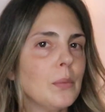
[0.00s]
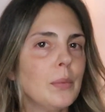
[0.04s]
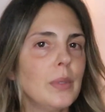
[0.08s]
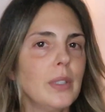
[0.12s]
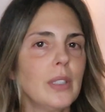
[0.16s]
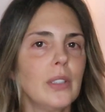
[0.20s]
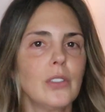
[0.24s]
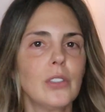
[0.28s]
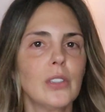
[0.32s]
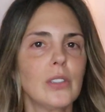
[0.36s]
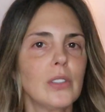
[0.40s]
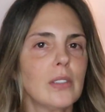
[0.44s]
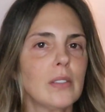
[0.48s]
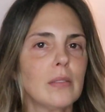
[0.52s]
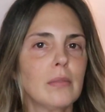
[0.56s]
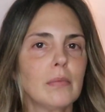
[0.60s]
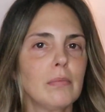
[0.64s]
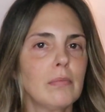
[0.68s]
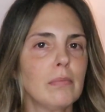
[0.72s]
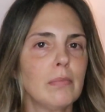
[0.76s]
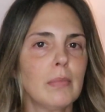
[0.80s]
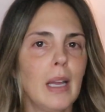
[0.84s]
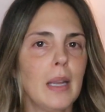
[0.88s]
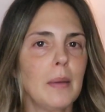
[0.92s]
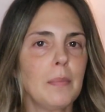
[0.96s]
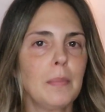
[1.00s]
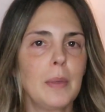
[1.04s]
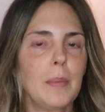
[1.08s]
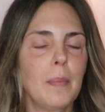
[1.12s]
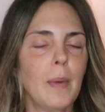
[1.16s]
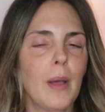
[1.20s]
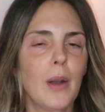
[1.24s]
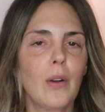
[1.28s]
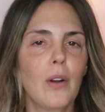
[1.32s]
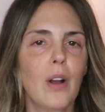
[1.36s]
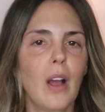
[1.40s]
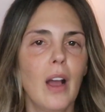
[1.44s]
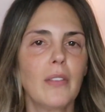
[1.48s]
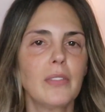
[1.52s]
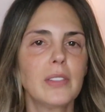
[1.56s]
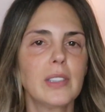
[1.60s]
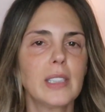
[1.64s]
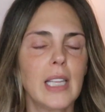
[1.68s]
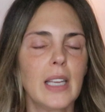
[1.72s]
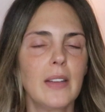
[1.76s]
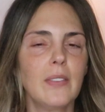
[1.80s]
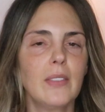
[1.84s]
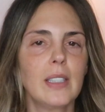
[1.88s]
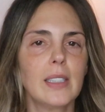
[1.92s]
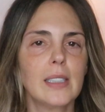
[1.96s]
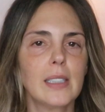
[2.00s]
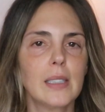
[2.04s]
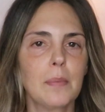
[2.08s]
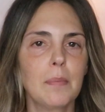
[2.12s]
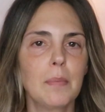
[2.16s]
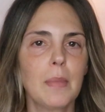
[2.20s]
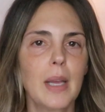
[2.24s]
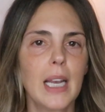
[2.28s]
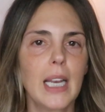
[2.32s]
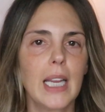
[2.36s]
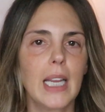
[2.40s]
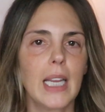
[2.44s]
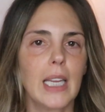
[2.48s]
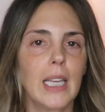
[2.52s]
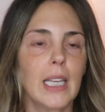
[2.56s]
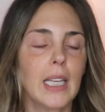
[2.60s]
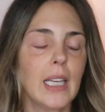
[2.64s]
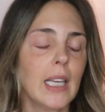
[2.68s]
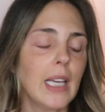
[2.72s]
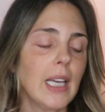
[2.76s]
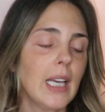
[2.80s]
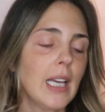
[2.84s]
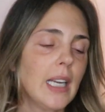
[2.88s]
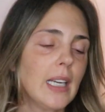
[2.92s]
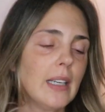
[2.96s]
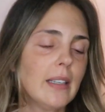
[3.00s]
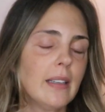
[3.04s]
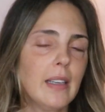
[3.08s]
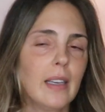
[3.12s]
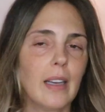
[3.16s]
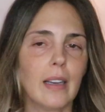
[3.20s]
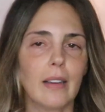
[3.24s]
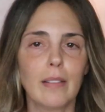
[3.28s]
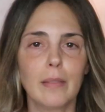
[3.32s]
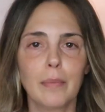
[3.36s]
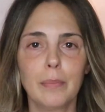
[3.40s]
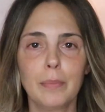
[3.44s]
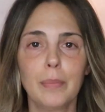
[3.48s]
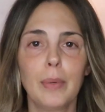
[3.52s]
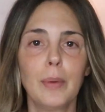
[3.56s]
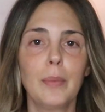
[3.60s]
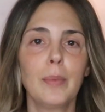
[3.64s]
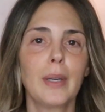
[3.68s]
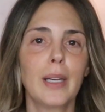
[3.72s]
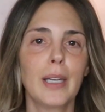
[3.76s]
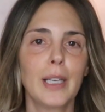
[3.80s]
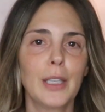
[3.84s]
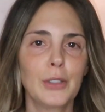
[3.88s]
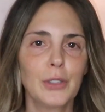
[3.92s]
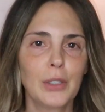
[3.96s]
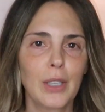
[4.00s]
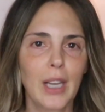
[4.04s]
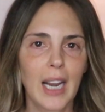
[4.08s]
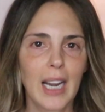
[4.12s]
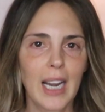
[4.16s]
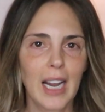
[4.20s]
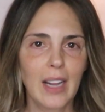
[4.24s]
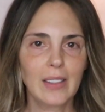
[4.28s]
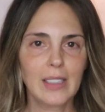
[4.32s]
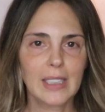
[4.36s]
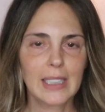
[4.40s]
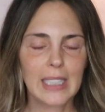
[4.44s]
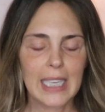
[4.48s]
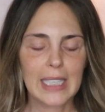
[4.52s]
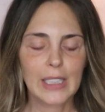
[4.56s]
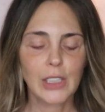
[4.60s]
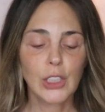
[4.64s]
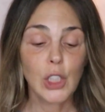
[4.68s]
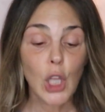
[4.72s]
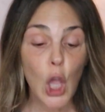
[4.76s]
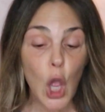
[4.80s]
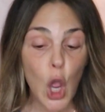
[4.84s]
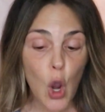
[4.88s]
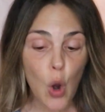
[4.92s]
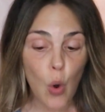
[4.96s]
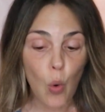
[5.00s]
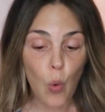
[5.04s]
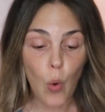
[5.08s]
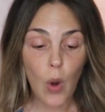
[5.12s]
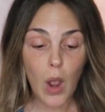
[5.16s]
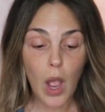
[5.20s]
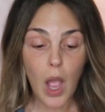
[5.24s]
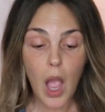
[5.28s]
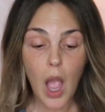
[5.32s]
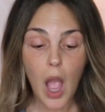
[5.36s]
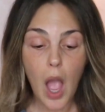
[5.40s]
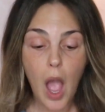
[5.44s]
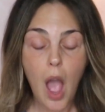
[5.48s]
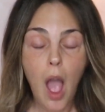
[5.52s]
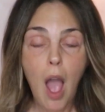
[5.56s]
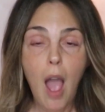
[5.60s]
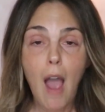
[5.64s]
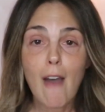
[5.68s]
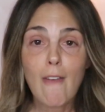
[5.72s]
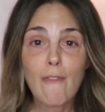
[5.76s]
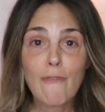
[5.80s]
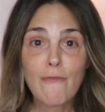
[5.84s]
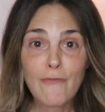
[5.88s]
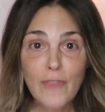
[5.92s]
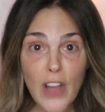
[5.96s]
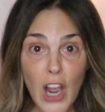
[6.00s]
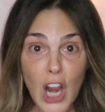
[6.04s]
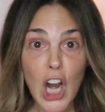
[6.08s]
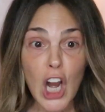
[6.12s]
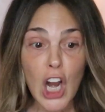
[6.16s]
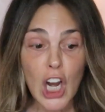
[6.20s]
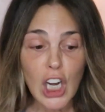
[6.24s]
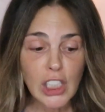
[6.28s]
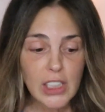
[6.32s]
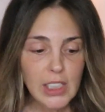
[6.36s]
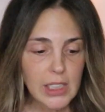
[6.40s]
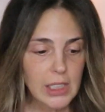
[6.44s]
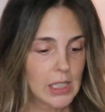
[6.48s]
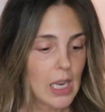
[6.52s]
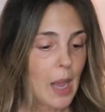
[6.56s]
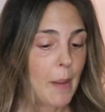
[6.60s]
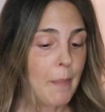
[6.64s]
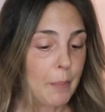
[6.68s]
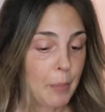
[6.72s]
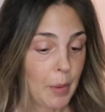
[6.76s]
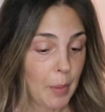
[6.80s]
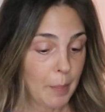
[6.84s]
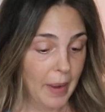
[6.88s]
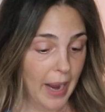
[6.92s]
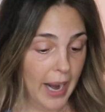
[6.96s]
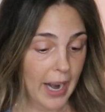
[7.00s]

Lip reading: We just might be better off saving some money. I don't know, but we're going to try it out today. So, first, I'm going to put